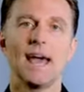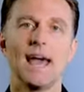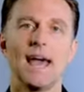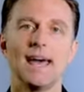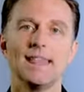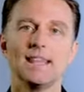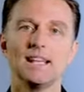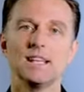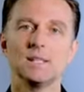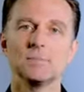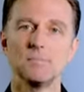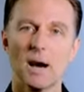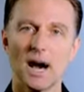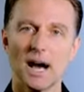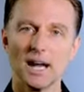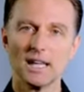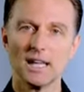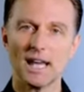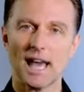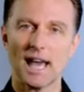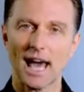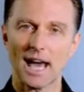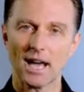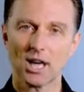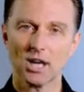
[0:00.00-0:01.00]
And these
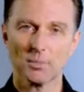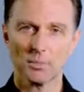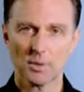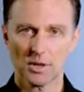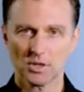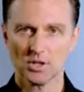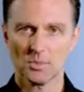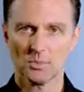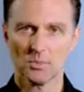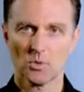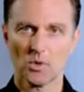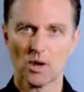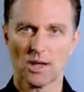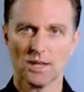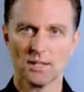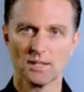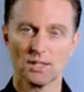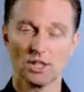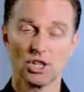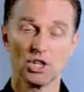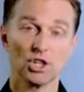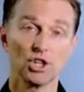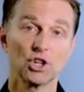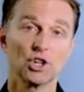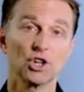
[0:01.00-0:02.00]
body acupressure points
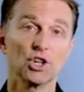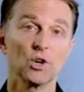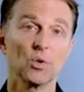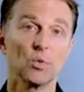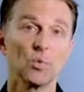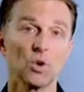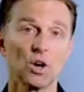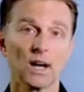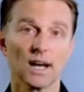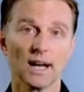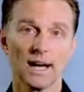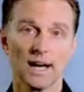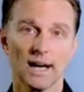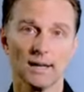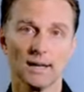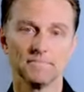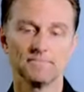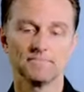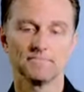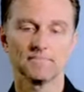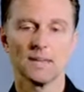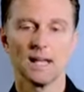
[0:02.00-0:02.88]
that you're going to work on